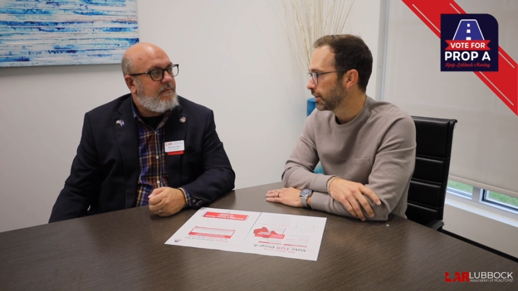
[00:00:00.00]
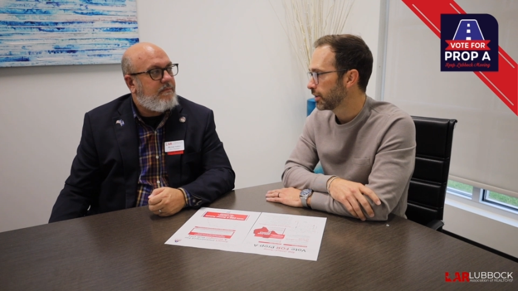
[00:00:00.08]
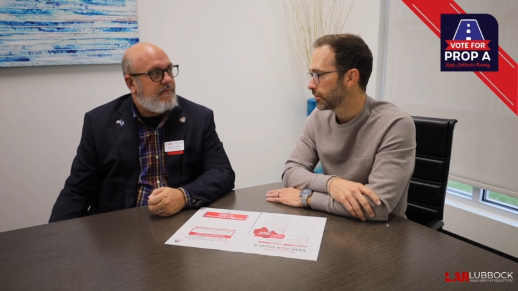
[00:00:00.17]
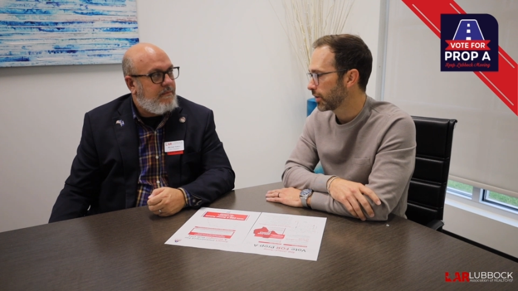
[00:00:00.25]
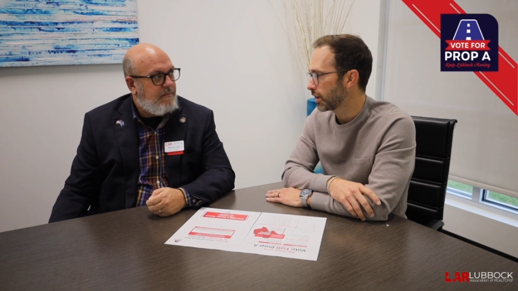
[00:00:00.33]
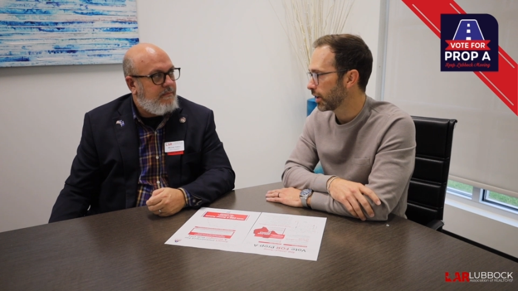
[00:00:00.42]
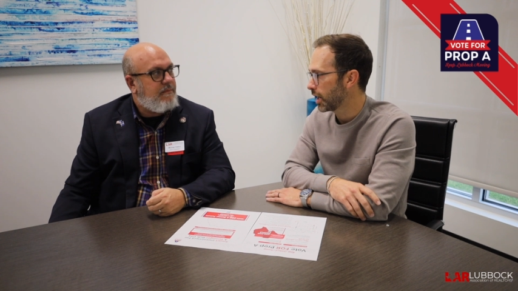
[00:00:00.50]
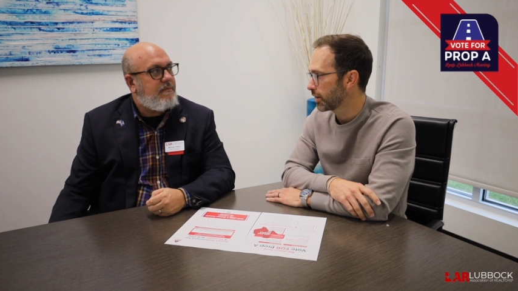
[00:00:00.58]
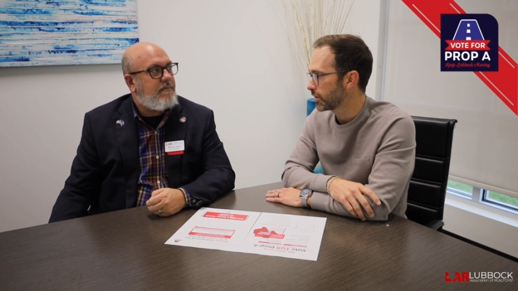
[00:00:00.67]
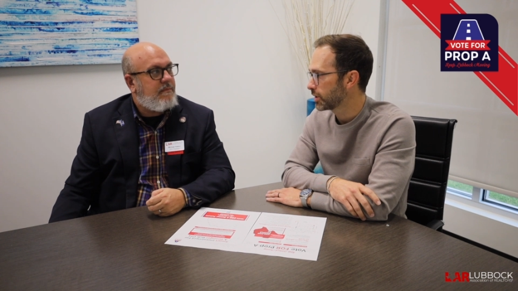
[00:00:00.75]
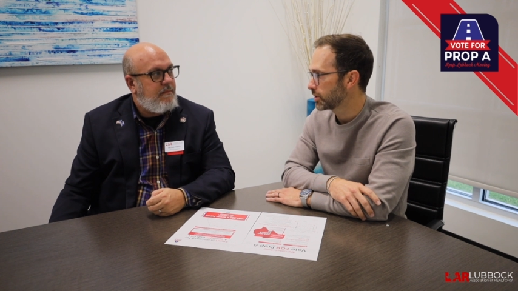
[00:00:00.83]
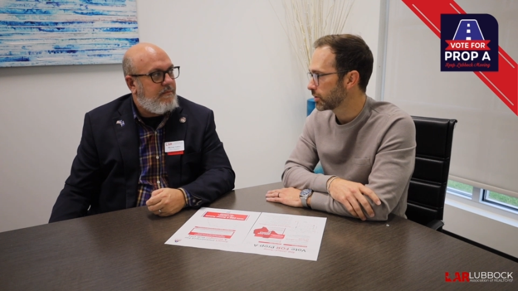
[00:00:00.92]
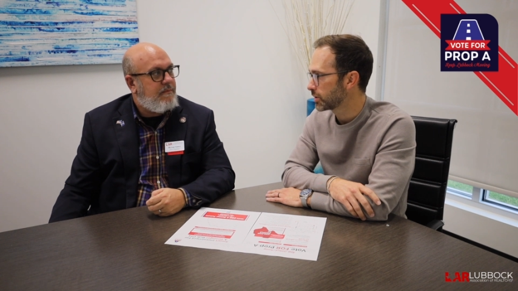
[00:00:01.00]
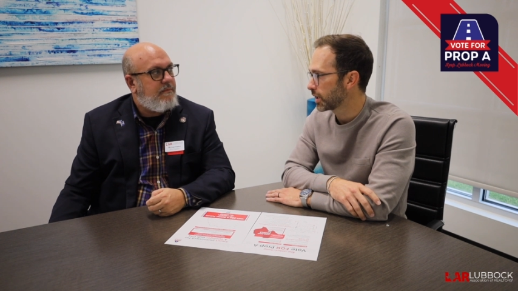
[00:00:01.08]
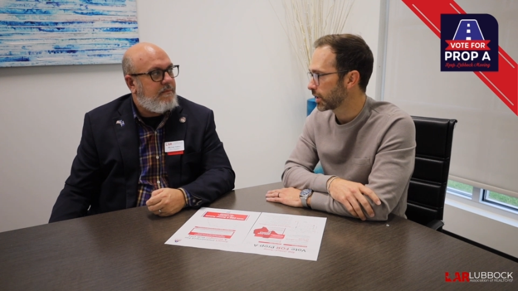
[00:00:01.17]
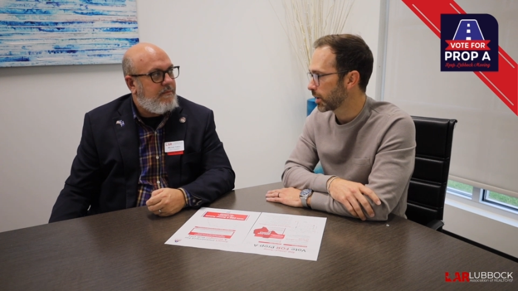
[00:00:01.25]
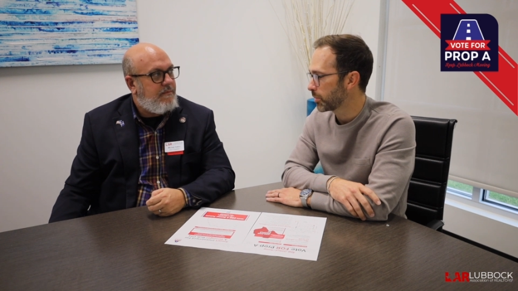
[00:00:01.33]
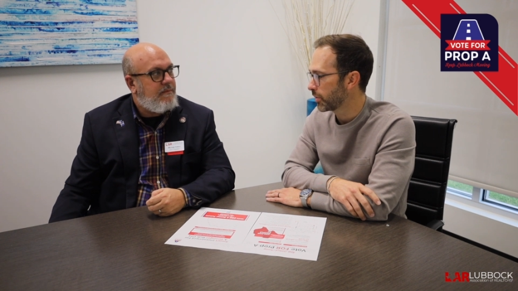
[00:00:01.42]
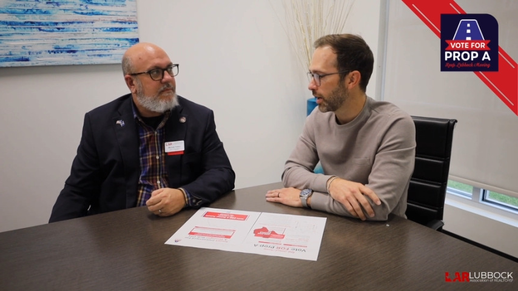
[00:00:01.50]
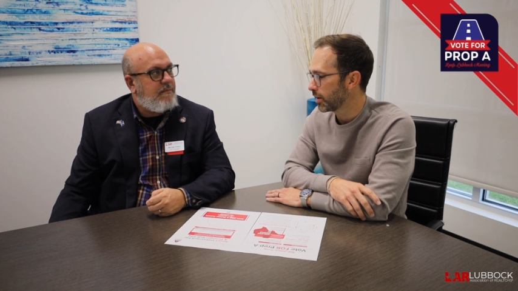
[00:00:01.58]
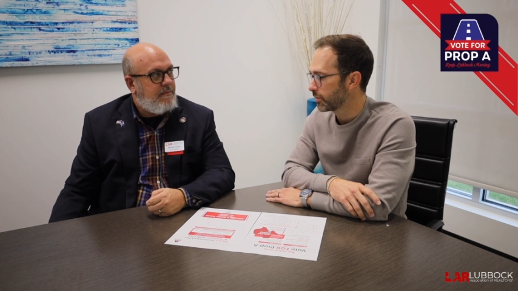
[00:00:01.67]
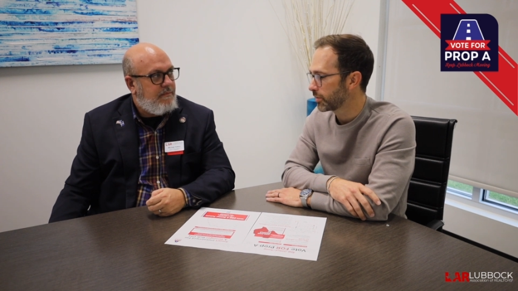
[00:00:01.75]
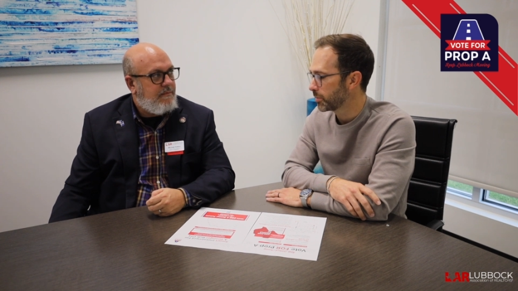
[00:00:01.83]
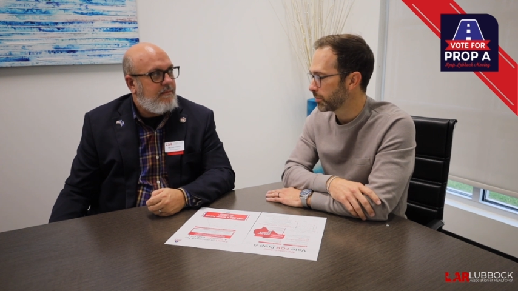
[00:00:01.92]
Speaker 1: you've got a lot of issues that come
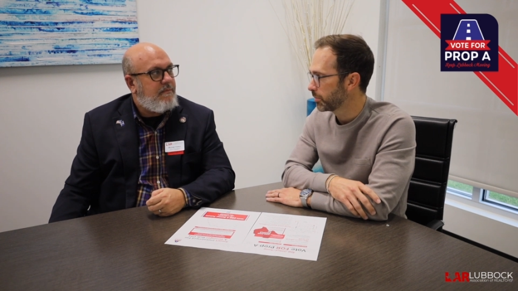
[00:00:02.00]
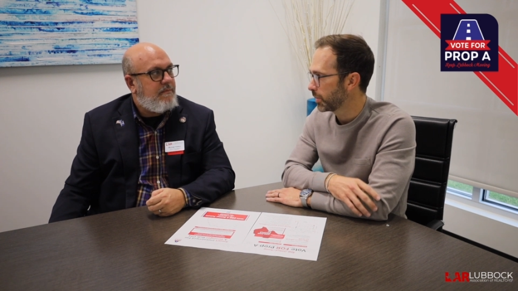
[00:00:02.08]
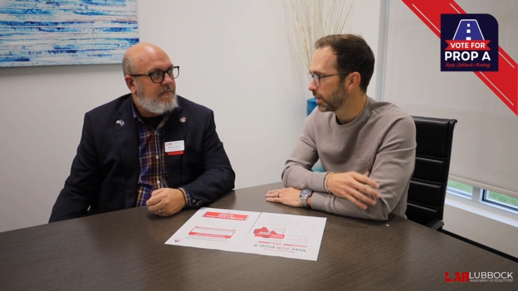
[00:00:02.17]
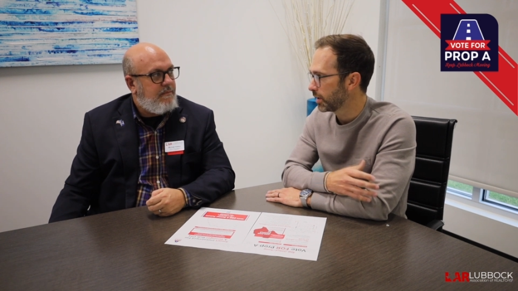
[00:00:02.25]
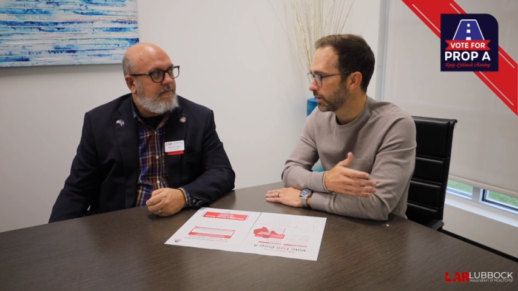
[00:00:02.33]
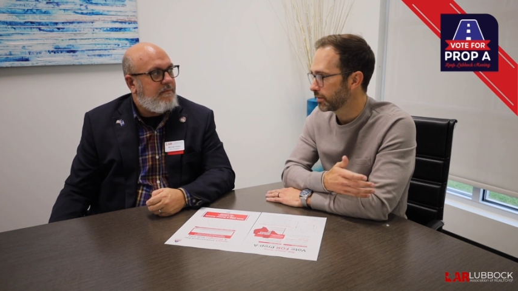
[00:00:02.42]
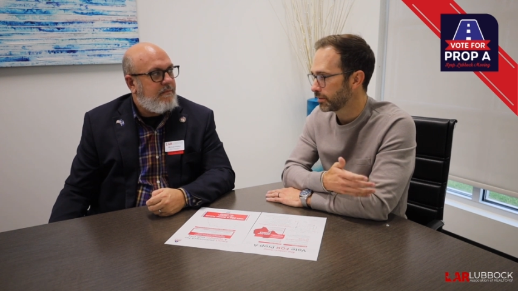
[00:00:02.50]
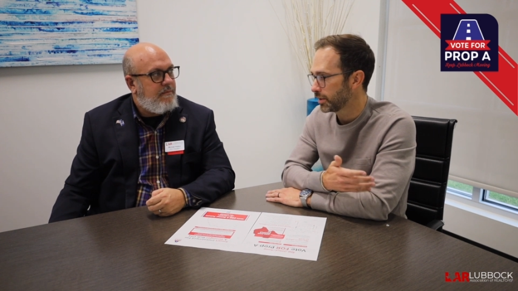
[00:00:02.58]
around from uh,